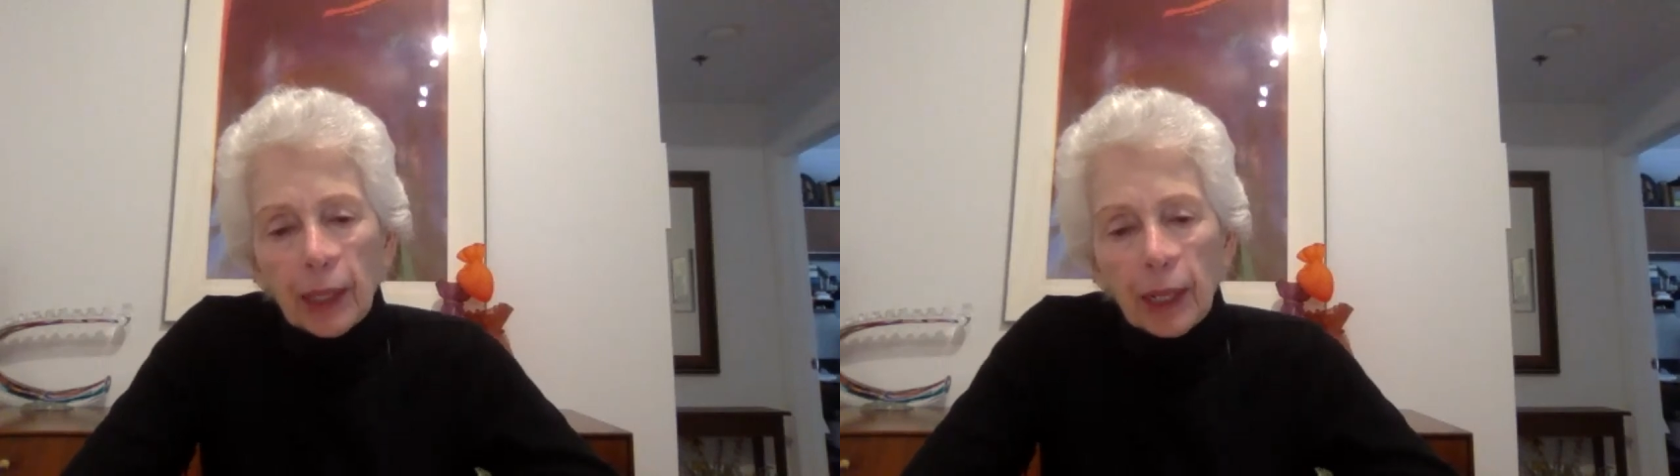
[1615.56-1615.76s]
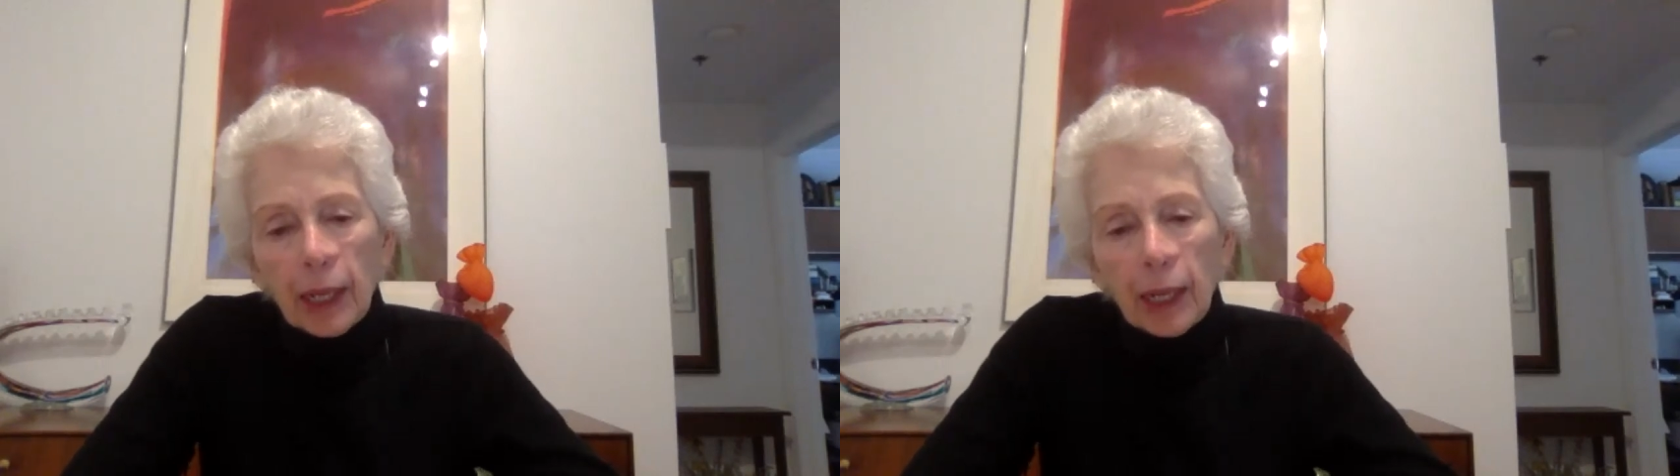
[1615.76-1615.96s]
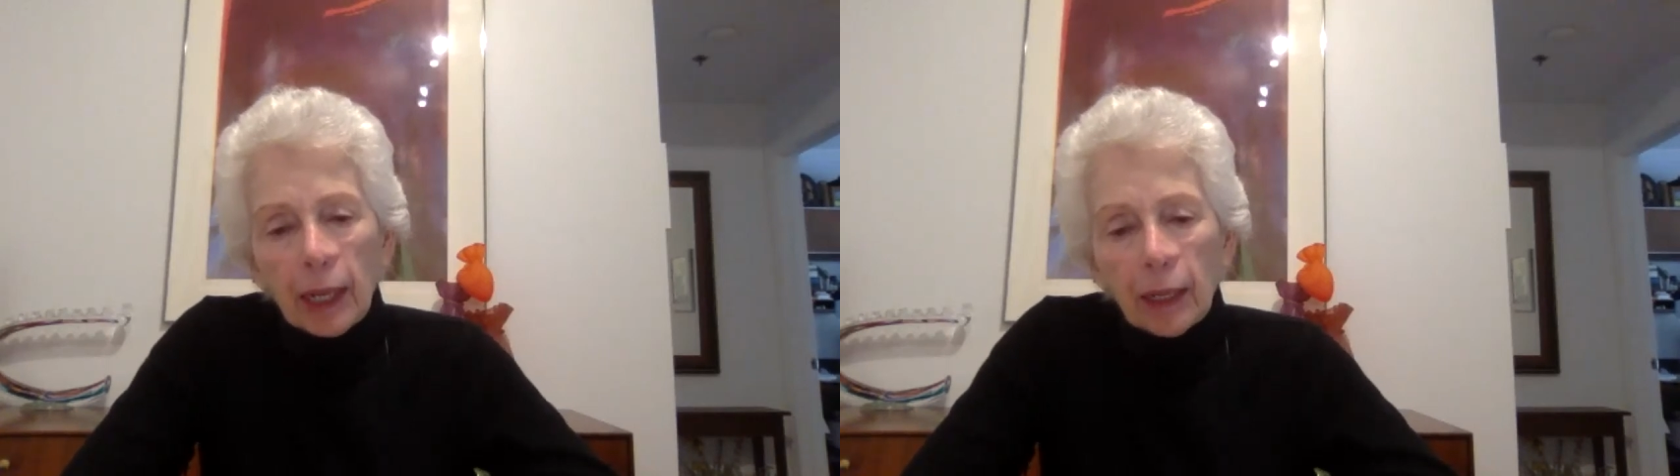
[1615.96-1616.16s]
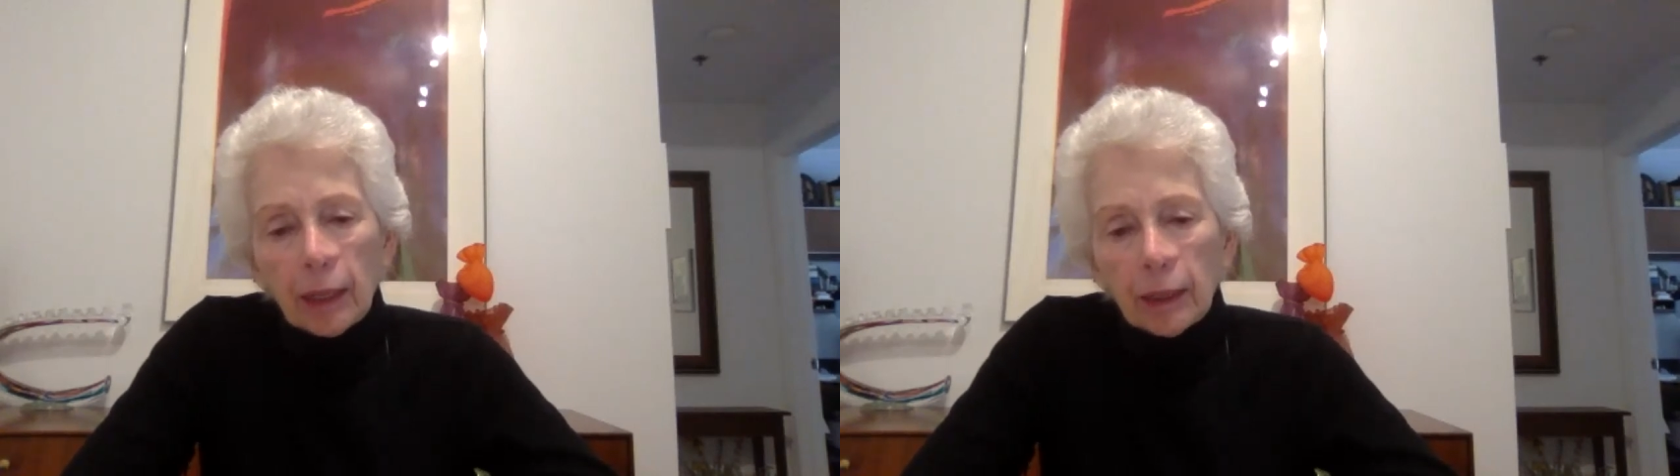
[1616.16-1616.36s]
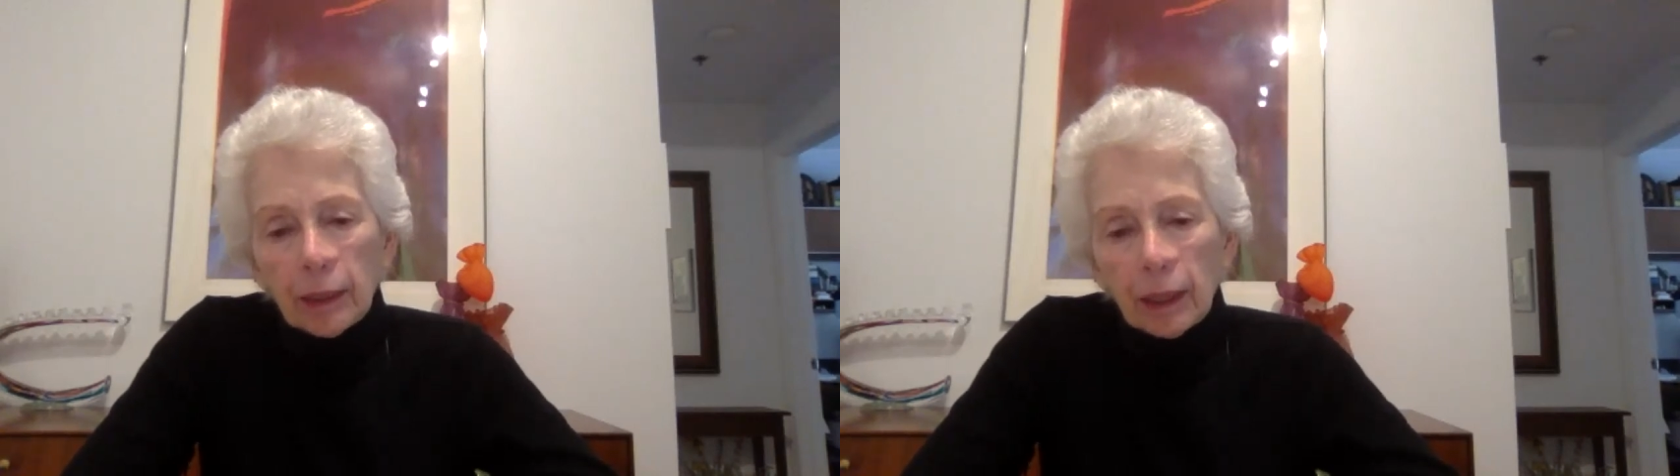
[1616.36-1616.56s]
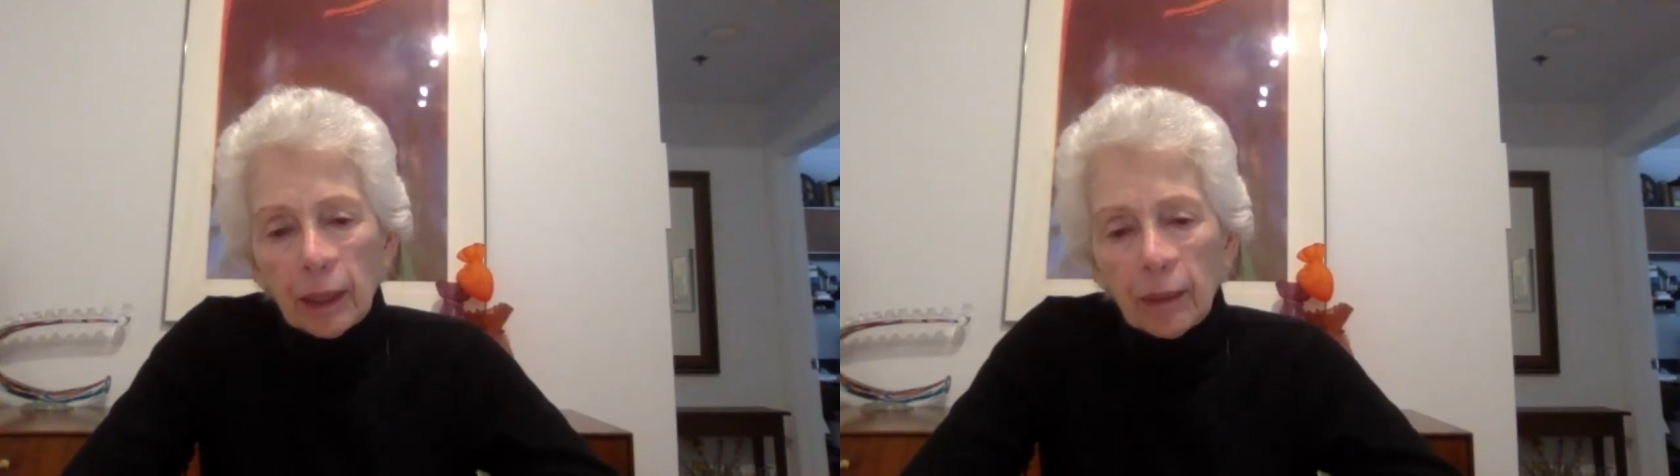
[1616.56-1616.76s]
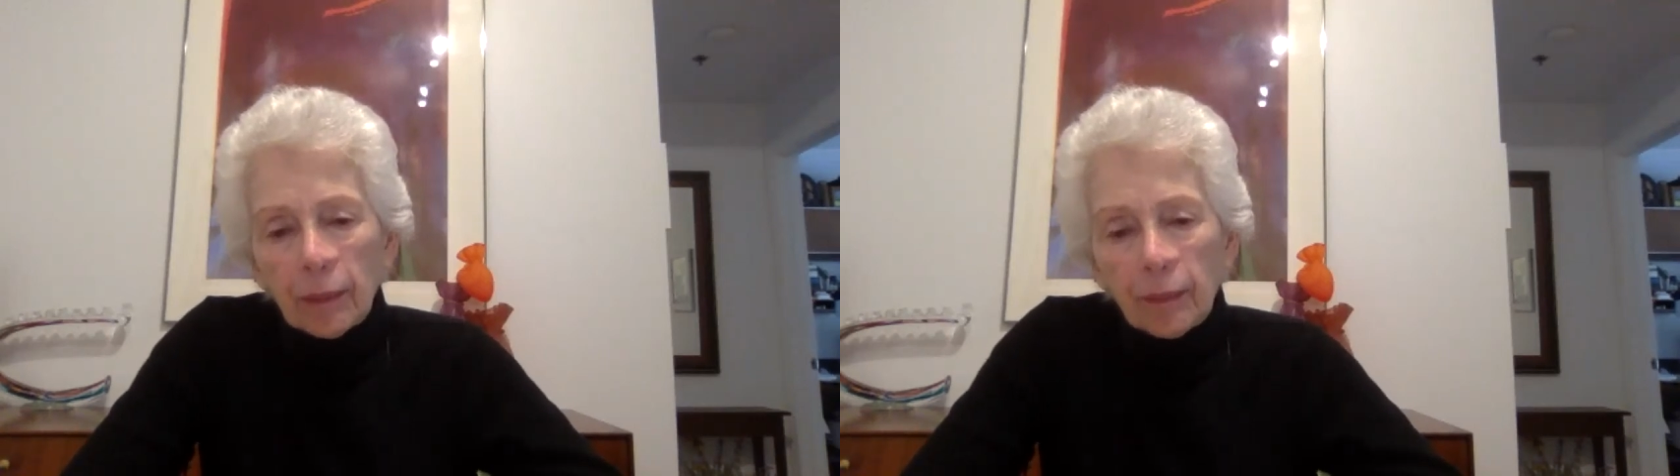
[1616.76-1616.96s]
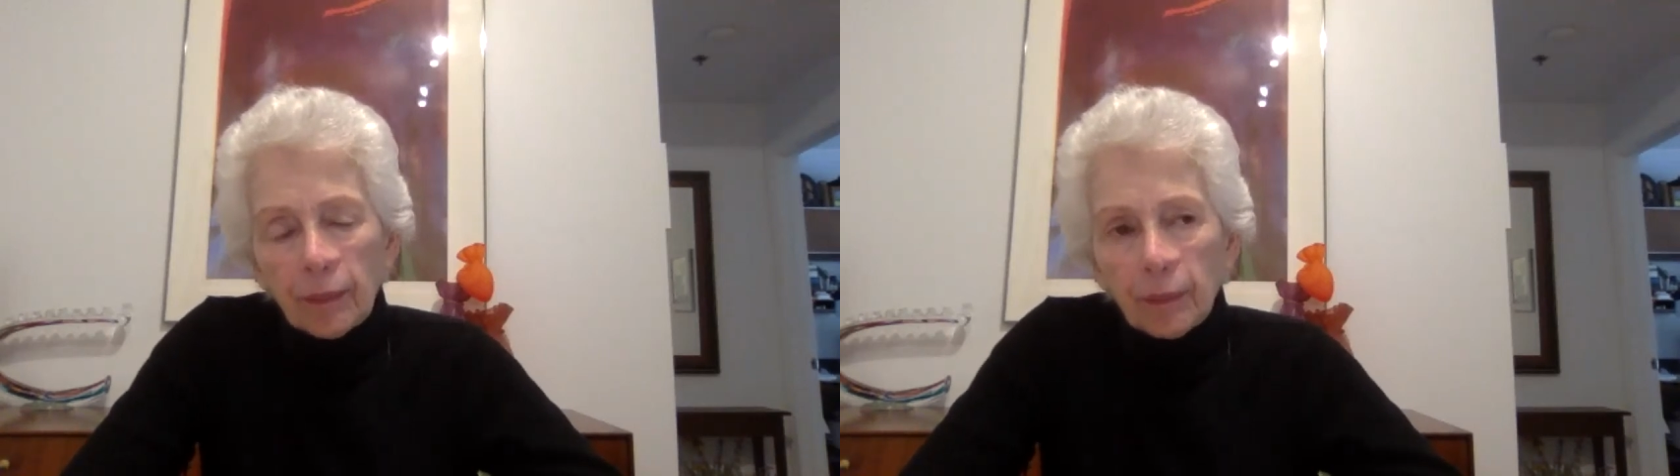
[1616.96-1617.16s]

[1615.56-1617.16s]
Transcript: and um,